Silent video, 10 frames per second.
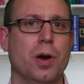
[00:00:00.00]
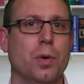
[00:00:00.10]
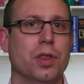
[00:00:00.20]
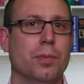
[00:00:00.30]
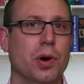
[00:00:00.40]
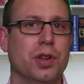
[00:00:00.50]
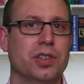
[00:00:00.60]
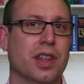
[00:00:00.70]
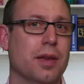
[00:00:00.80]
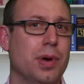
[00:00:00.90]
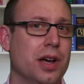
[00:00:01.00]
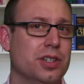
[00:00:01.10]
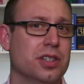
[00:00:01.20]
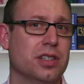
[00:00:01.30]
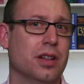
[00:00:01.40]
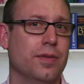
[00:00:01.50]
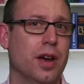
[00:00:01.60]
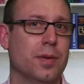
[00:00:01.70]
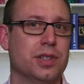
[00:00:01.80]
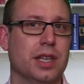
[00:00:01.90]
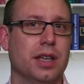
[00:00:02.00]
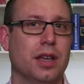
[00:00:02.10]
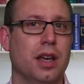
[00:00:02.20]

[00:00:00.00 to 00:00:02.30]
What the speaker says: with a monitor that they purchased in the pharmacy,